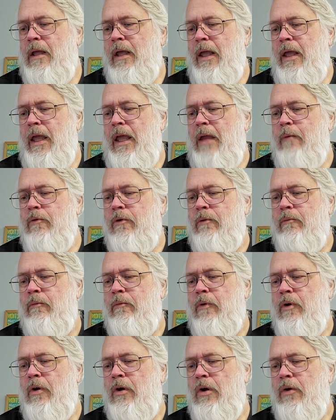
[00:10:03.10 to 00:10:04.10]

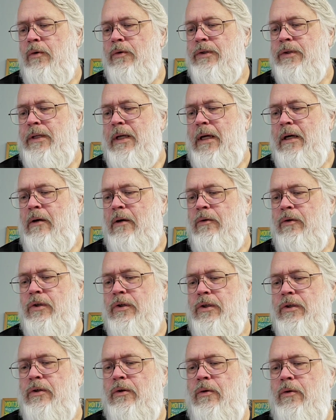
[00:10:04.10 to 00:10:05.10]
Abram goes down
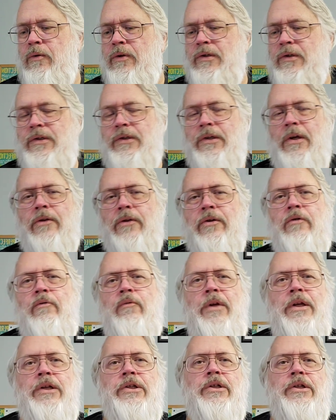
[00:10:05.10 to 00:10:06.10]
to the southern
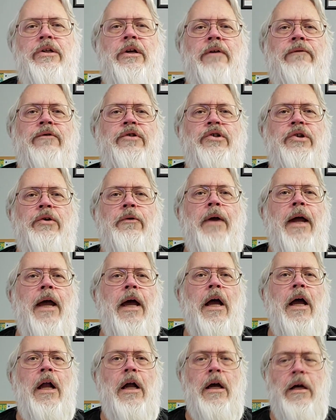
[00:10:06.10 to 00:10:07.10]
region of Gerar